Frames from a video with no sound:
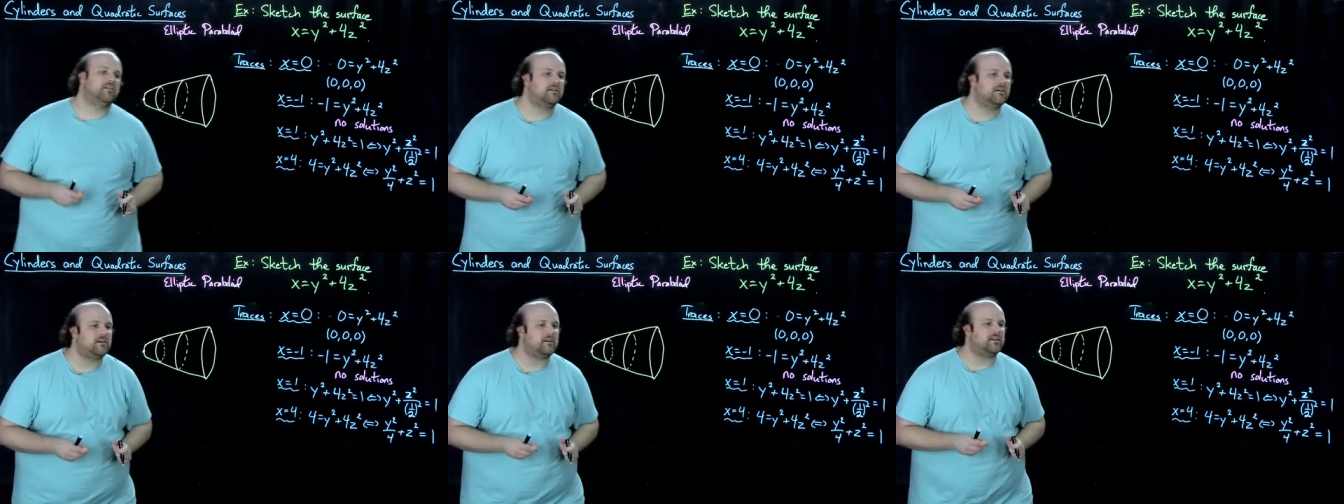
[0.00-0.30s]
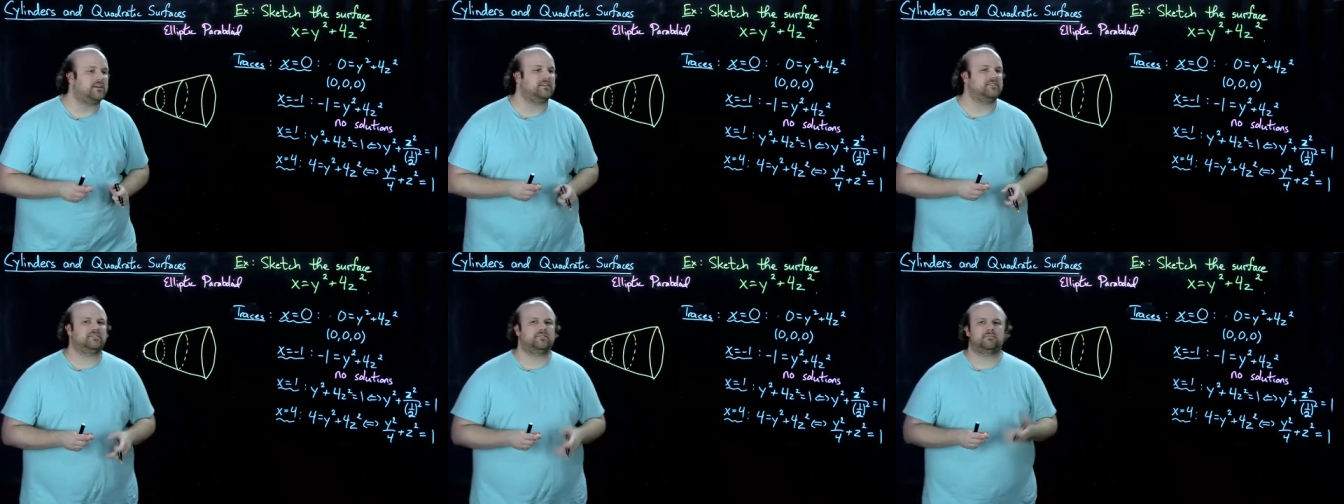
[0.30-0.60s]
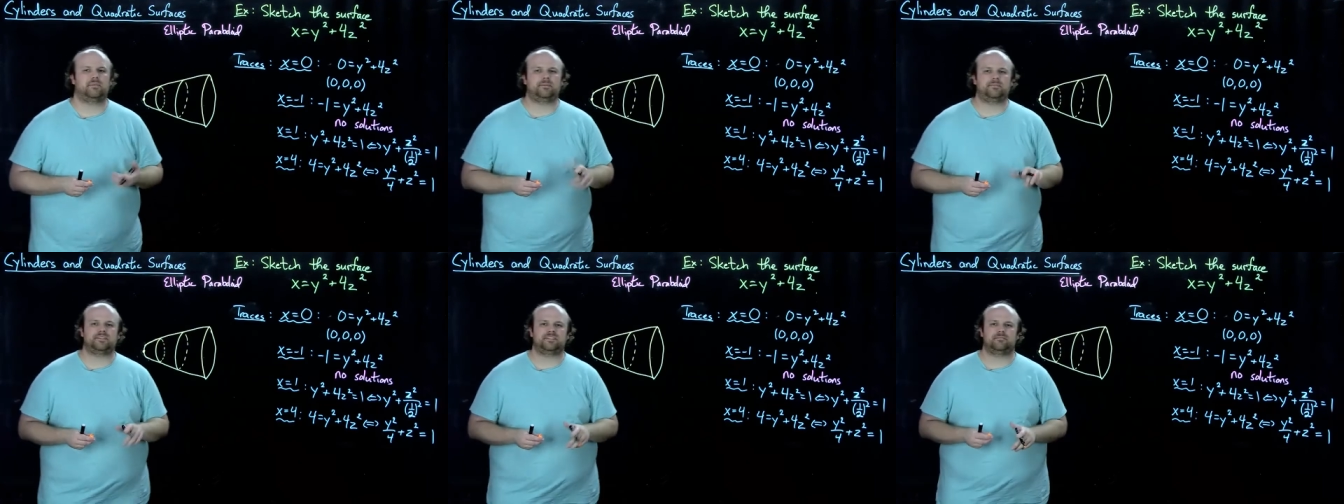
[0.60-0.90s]
All right, so
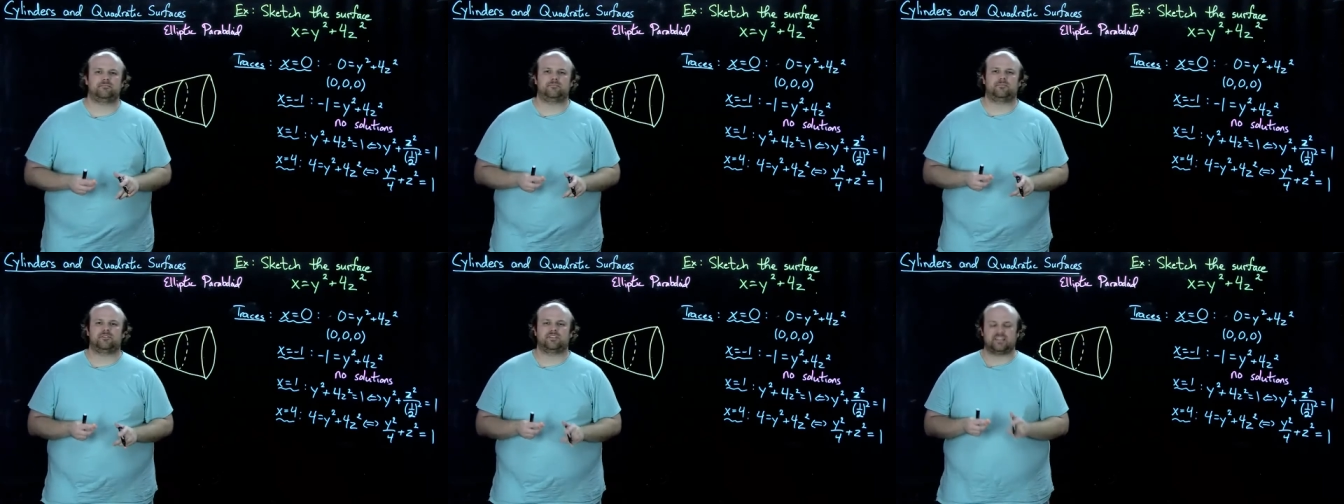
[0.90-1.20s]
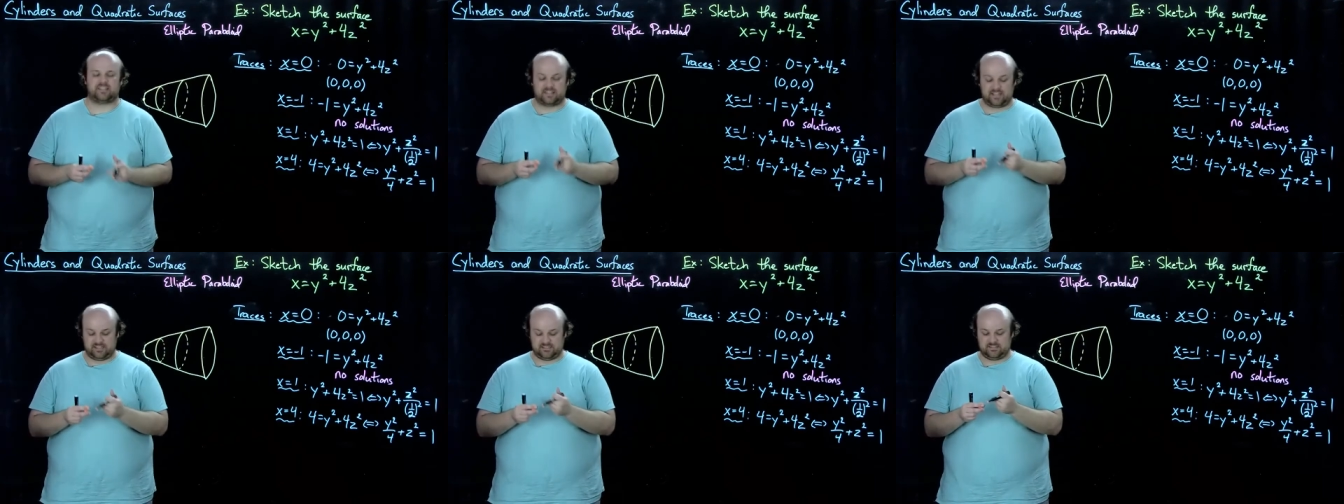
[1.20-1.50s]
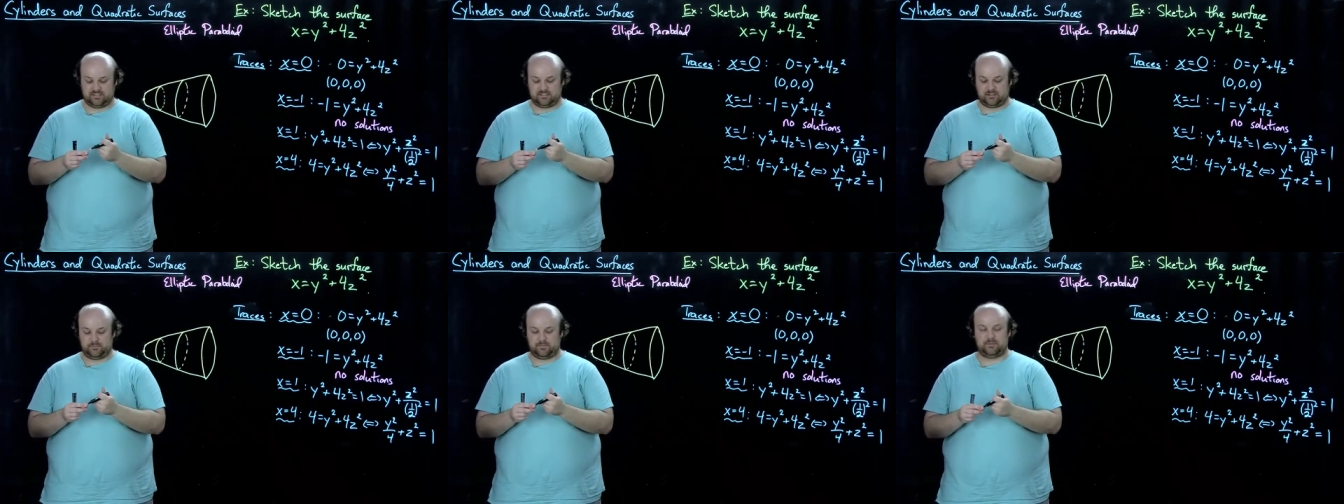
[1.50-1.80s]
maybe something more like that's a
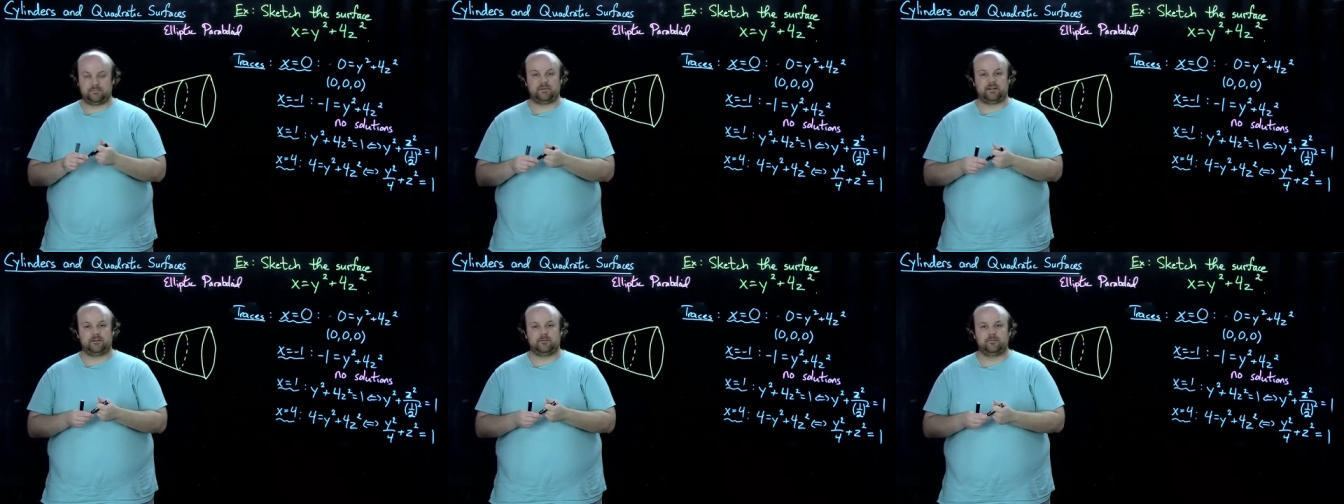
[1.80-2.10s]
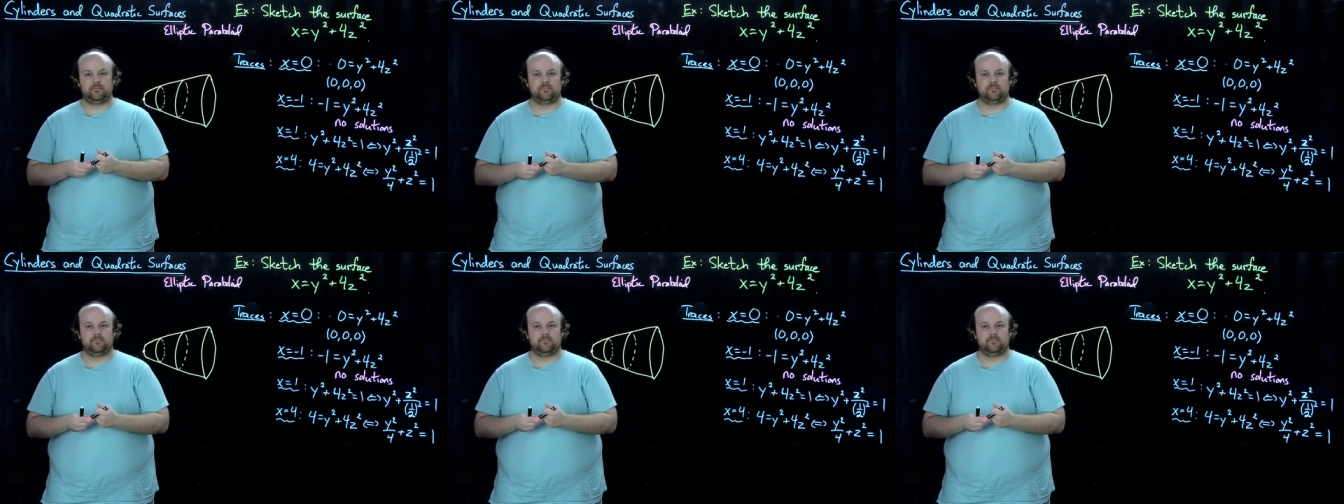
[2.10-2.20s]
little bit better.